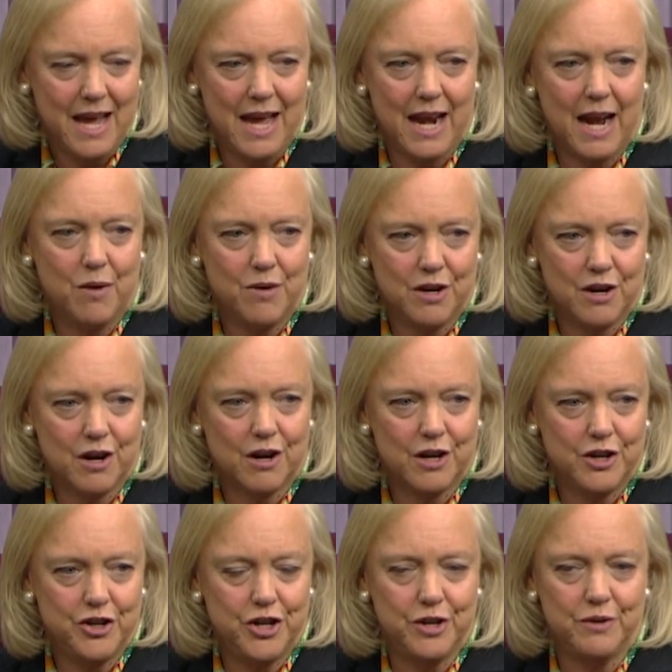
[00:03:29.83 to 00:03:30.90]
And I would
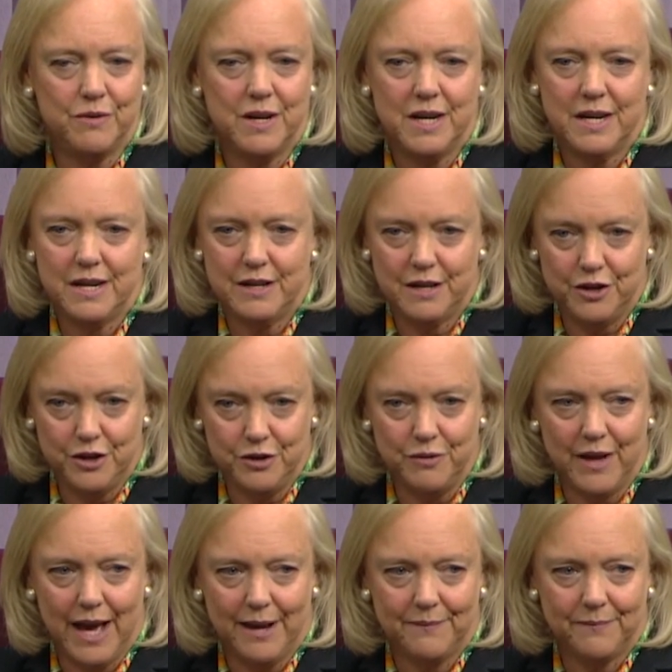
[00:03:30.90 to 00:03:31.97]
encourage you to do
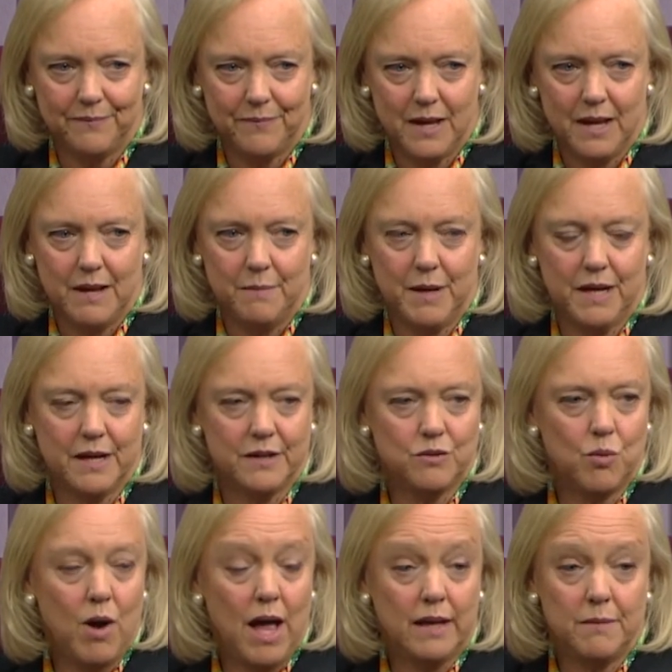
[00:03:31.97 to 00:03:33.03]
that. Because
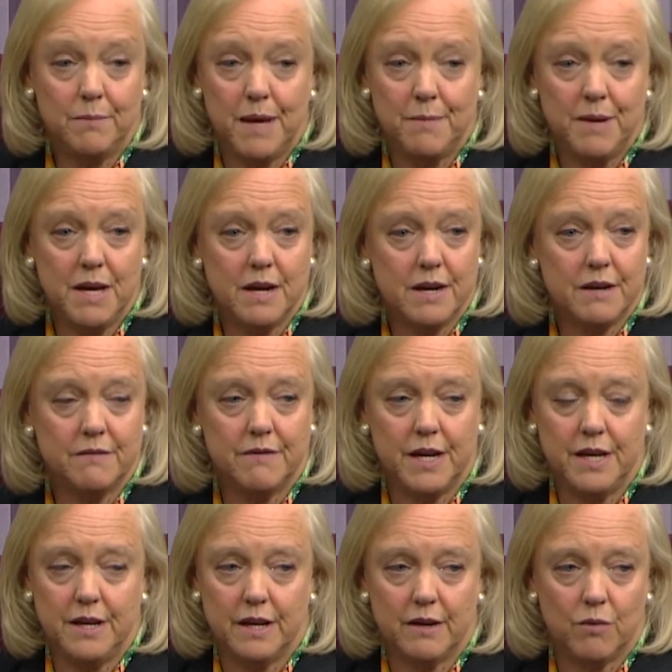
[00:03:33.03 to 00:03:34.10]
while it may be
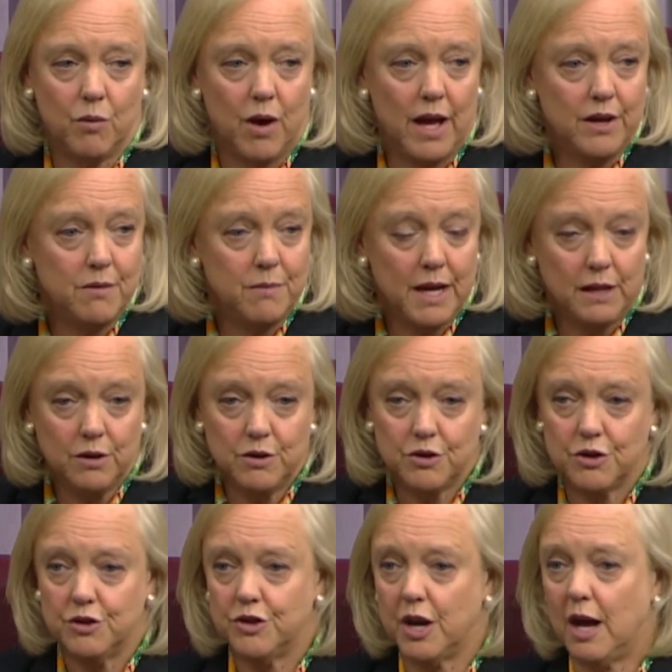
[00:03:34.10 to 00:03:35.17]
inconvenient, while you may lose
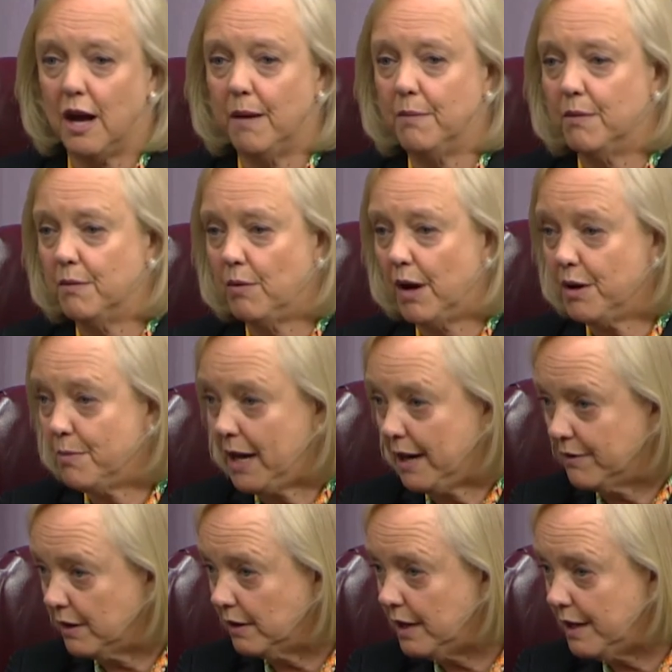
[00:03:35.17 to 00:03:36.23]
your job, while you may
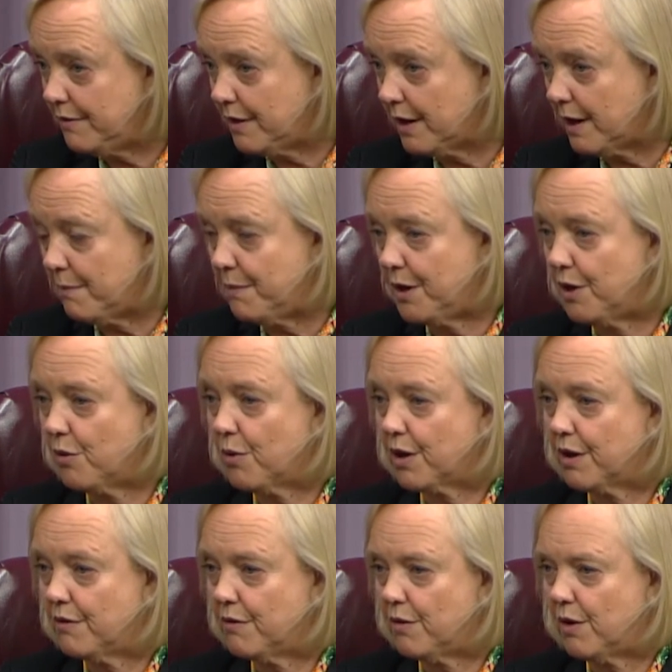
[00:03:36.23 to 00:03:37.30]
have to leave the company you're
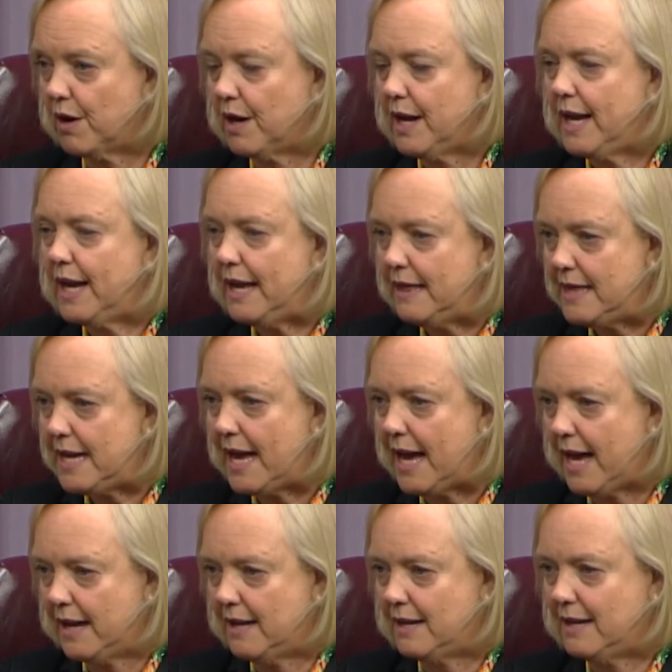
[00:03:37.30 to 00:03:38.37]
working for, in the
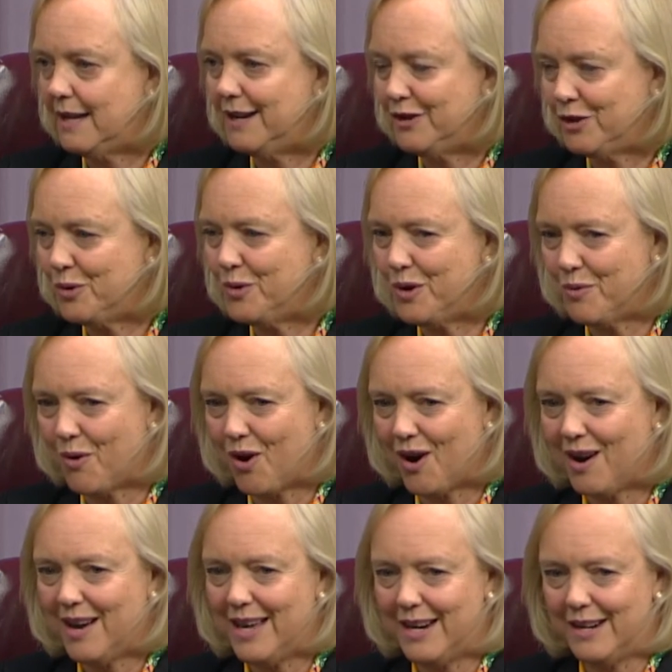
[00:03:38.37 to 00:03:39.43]
end, it is who you
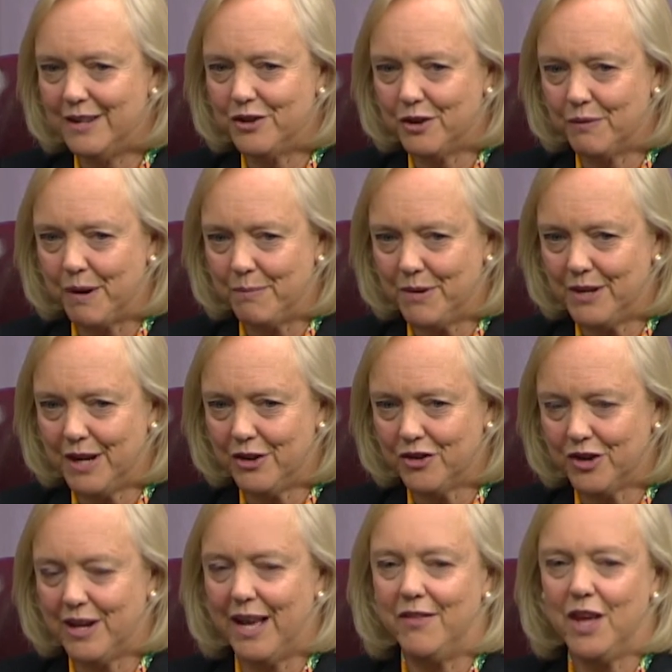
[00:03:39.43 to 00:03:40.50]
are and it is your
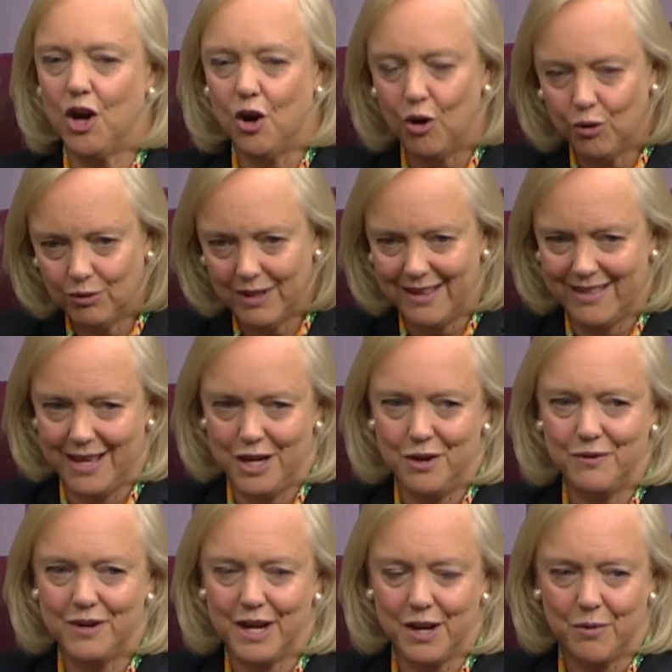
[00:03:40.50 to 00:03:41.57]
reputation. And the only thing
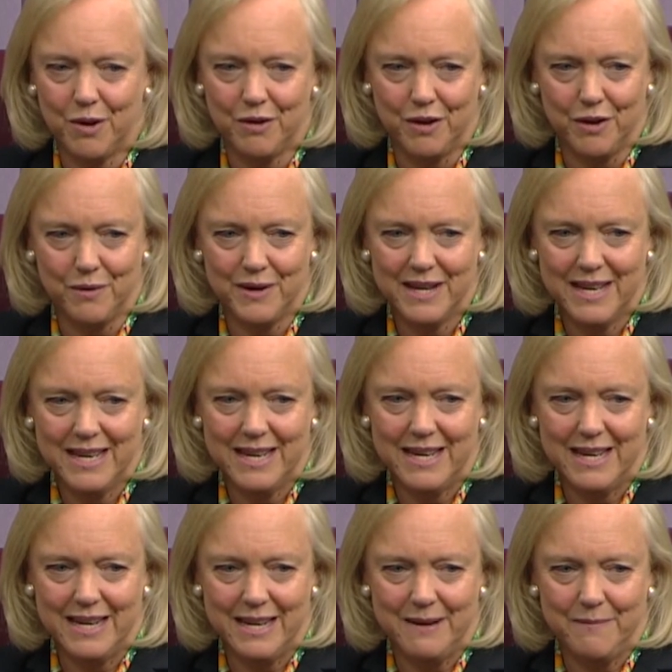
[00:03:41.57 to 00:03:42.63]
you take with you
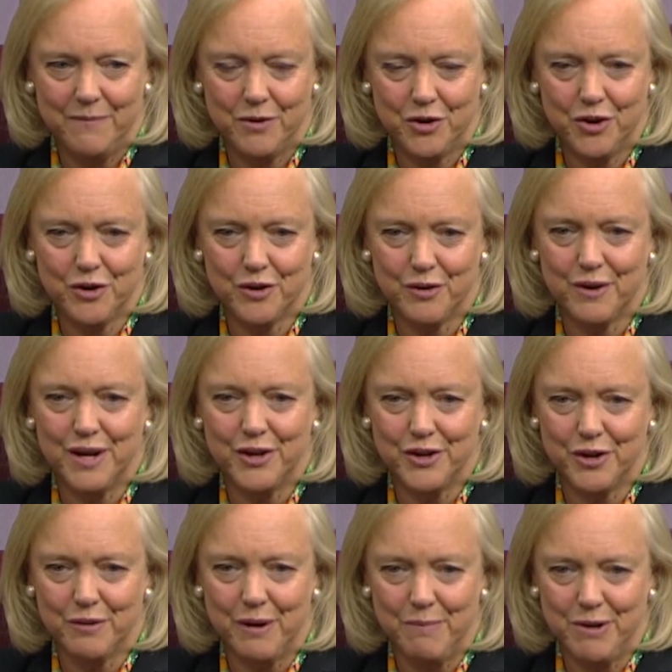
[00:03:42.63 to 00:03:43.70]
um, through your career
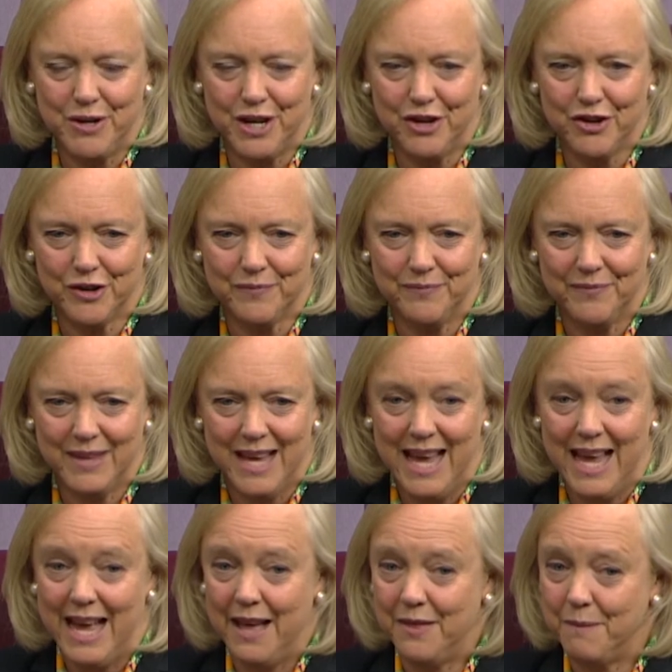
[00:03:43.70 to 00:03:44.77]
is your reputation.
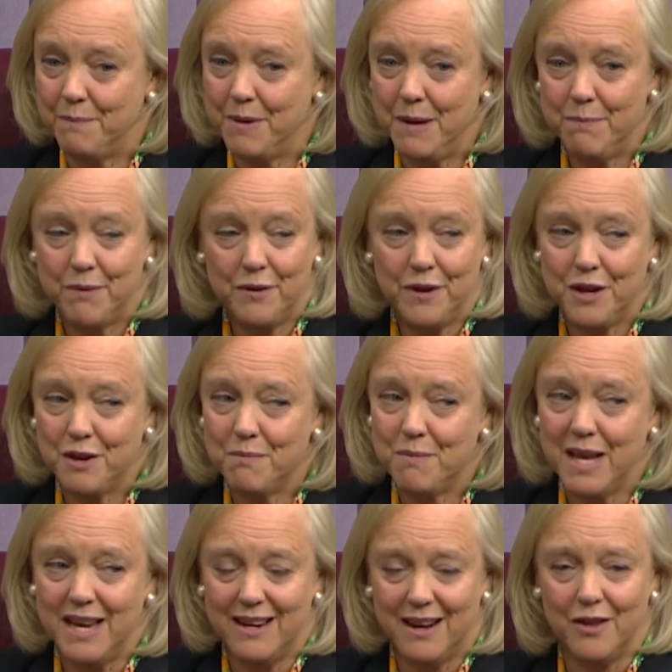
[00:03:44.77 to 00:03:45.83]
And the people that you
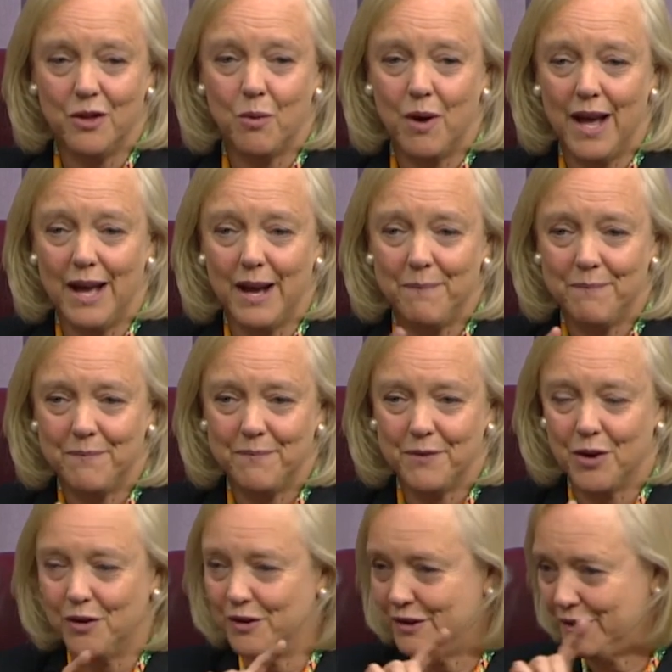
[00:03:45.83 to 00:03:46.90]
meet on the way up
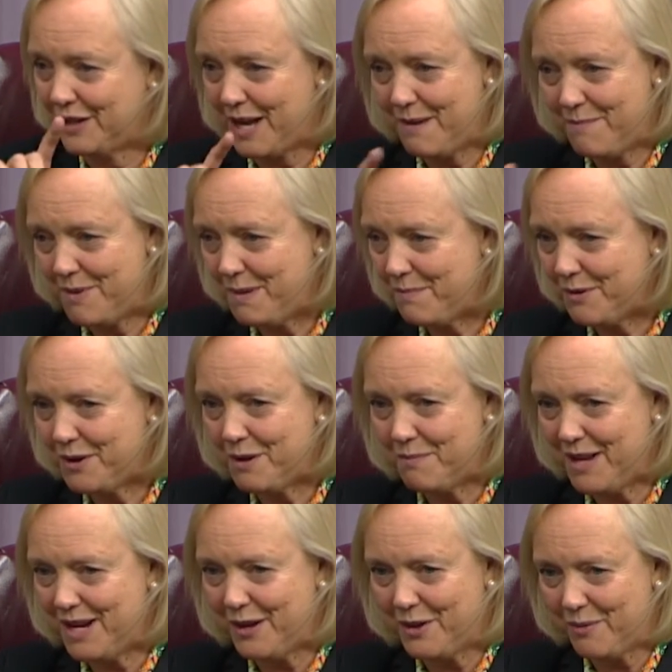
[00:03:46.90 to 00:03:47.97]
are the same people you
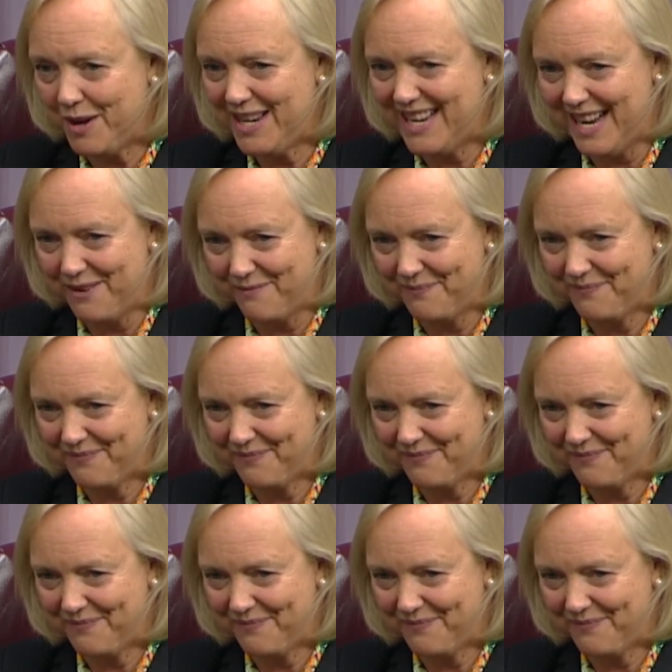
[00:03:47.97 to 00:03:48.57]
meet on the way down.